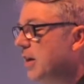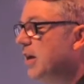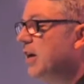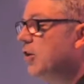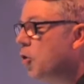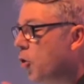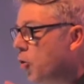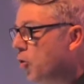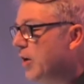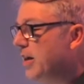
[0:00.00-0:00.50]

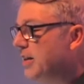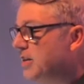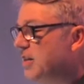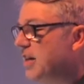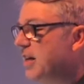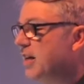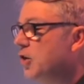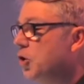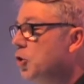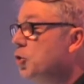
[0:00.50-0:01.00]
Can only
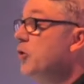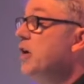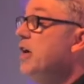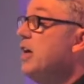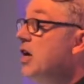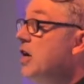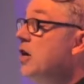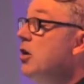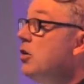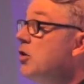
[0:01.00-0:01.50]
say to you,
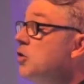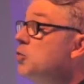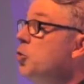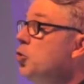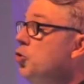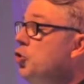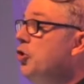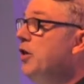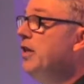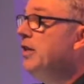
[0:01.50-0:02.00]
here's
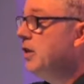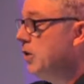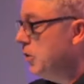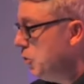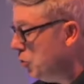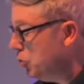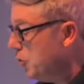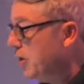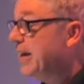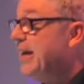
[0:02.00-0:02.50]
what you need to
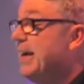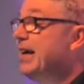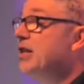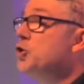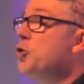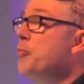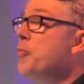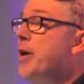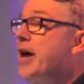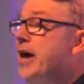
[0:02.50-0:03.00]
do.
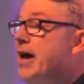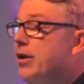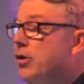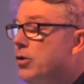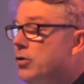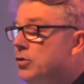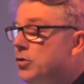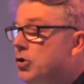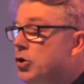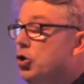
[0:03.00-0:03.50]
Get your pen
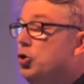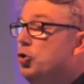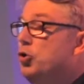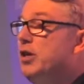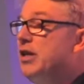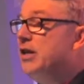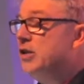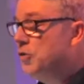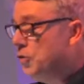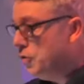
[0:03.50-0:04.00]
out. You
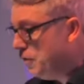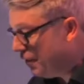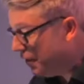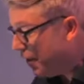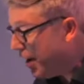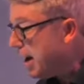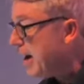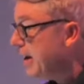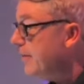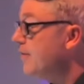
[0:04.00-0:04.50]
need to do
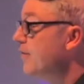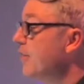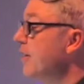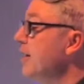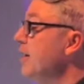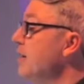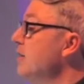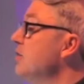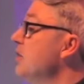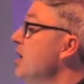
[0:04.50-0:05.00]
five
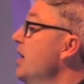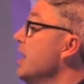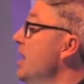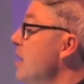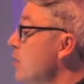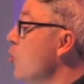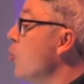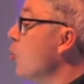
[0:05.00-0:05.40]
things in